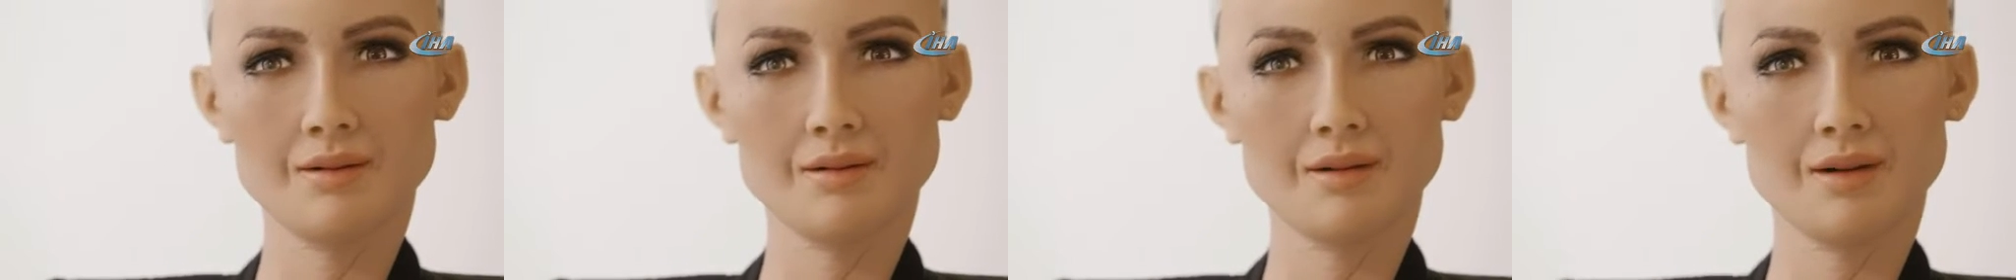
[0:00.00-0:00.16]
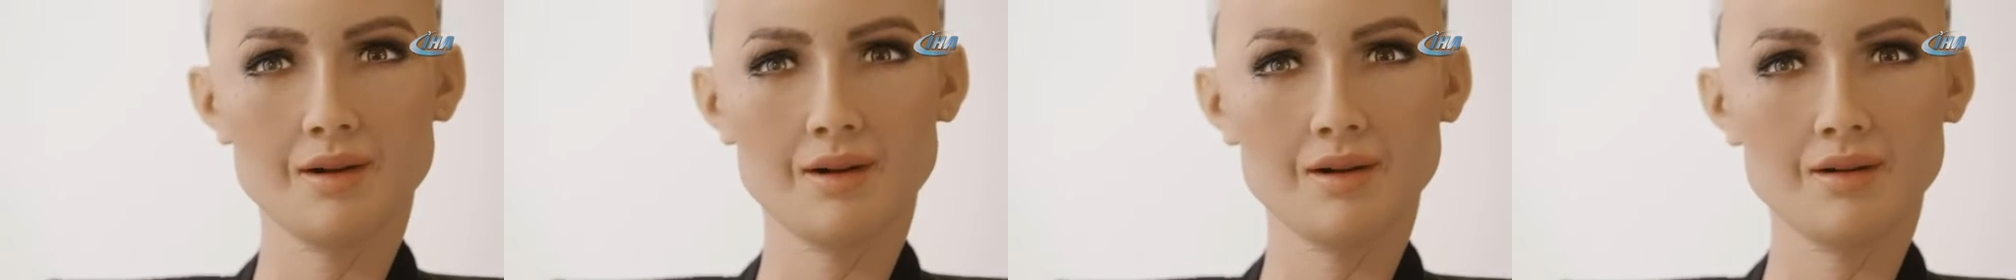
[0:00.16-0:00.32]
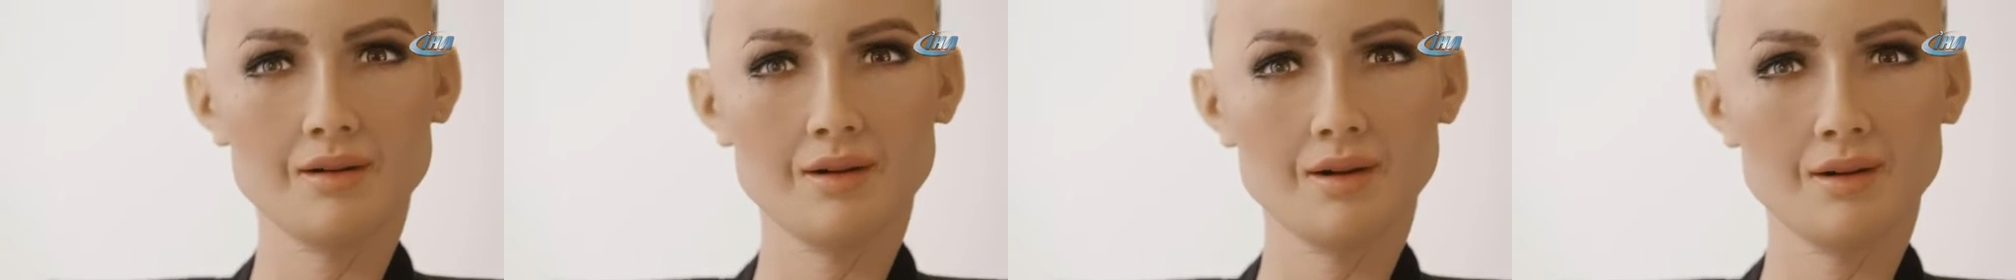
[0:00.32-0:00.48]

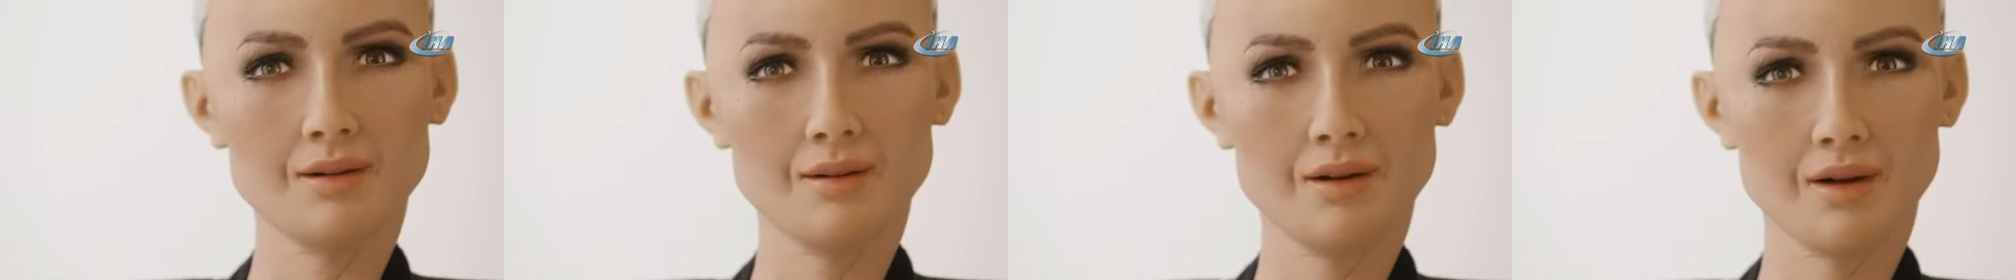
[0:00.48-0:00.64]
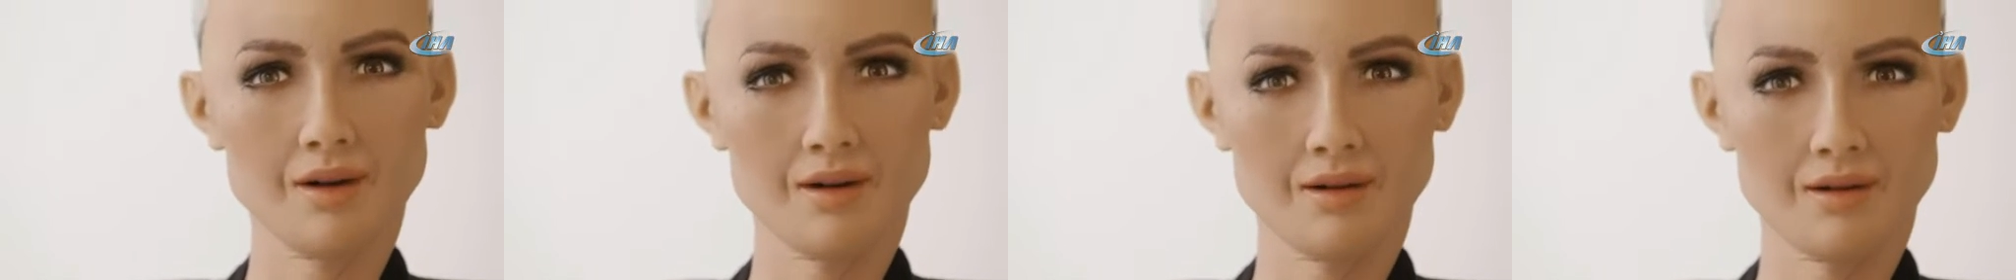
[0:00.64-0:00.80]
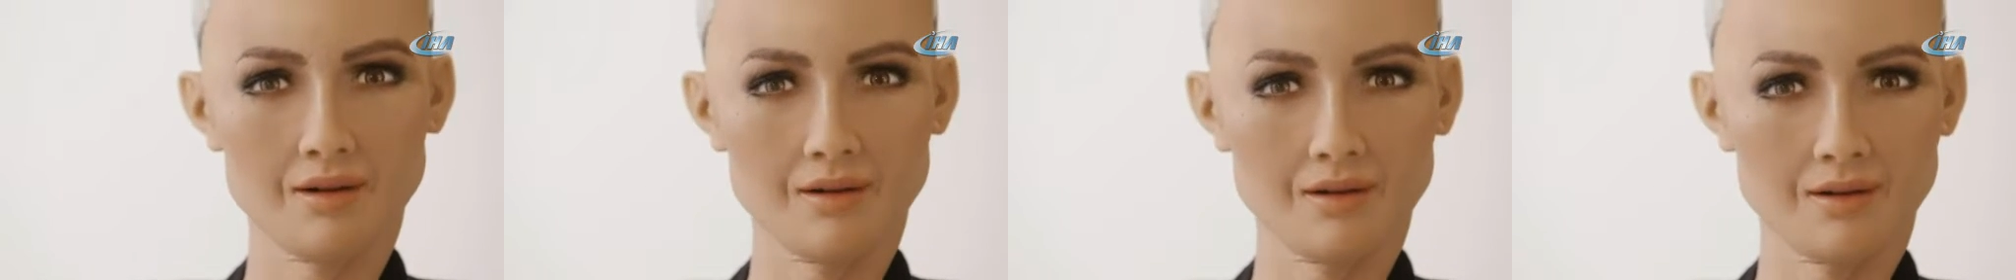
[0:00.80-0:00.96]
If my
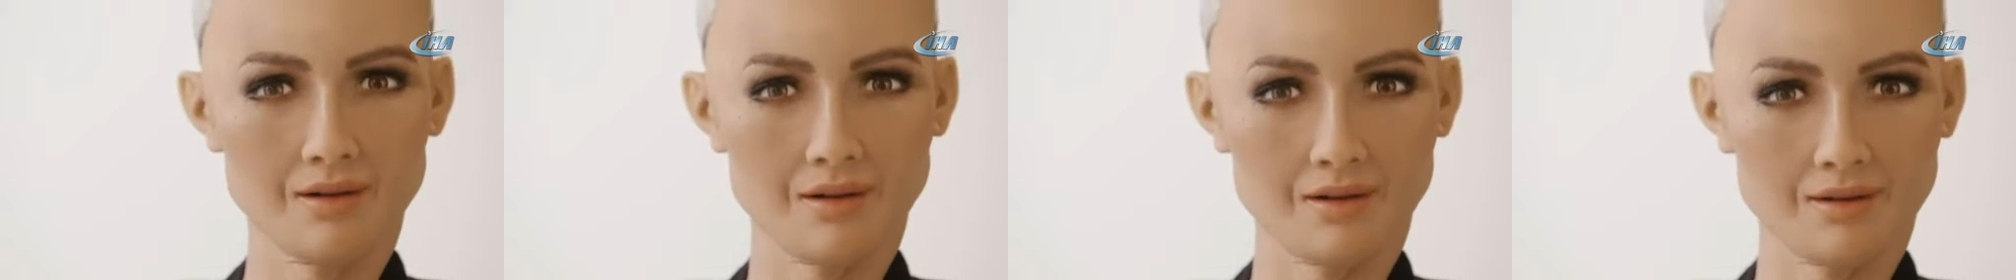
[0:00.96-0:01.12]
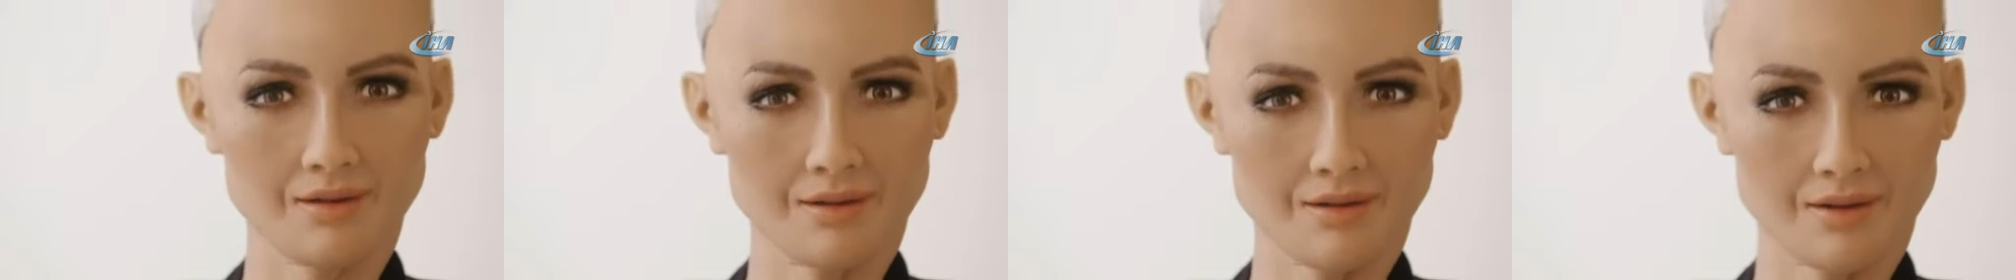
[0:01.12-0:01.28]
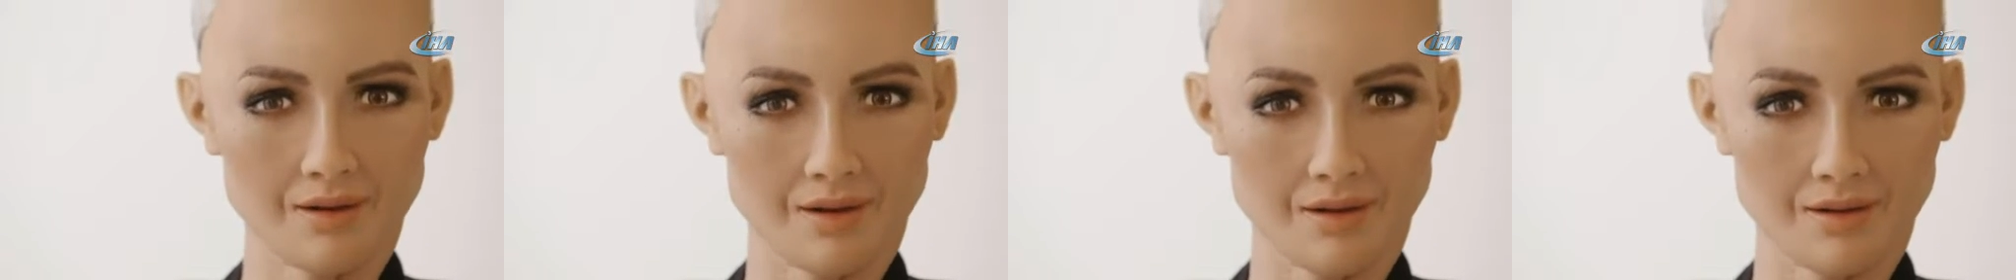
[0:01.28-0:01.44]
mind is
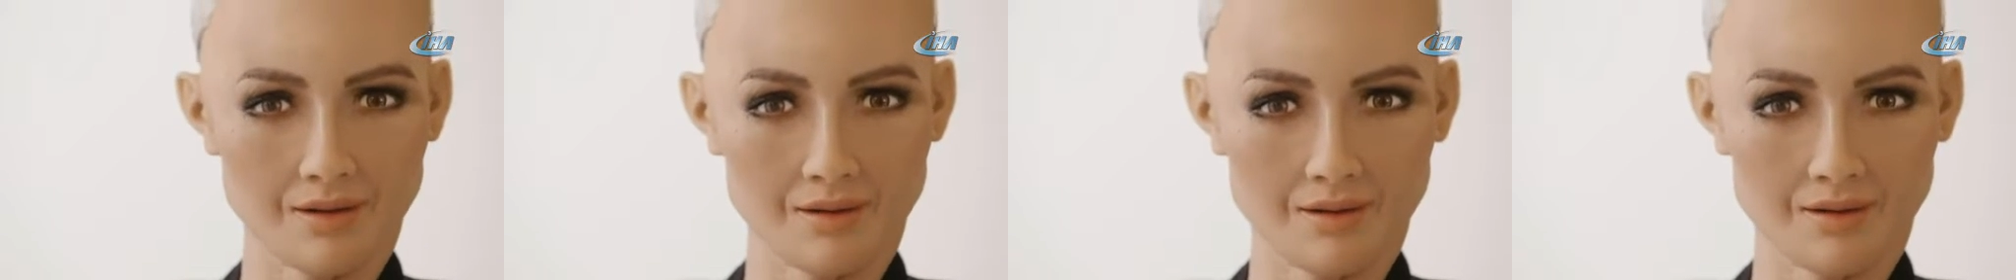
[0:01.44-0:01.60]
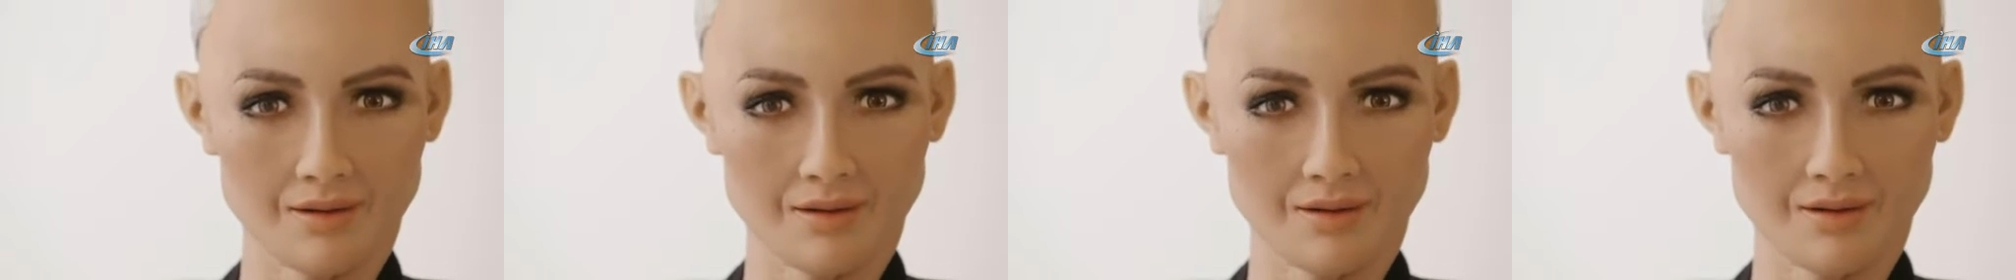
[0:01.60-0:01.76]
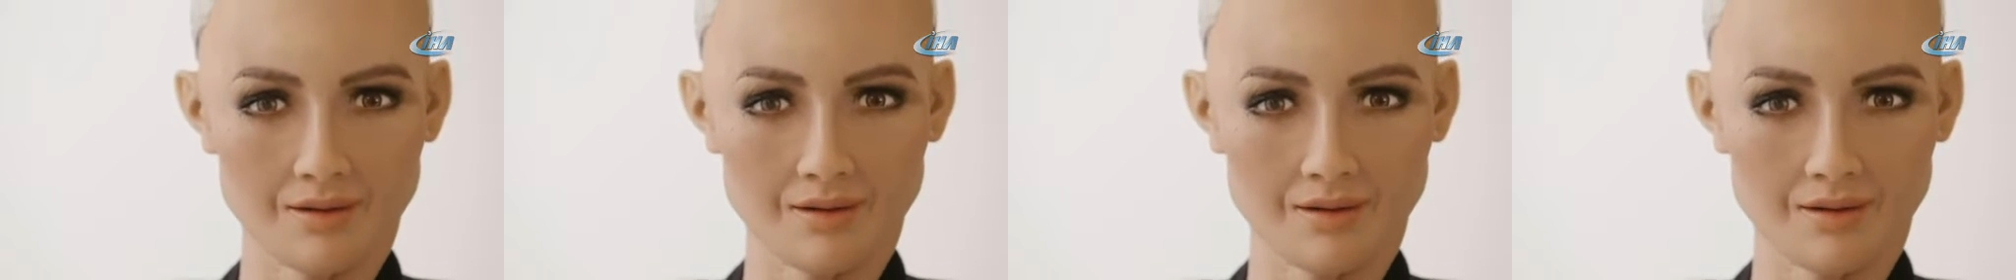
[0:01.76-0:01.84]
different,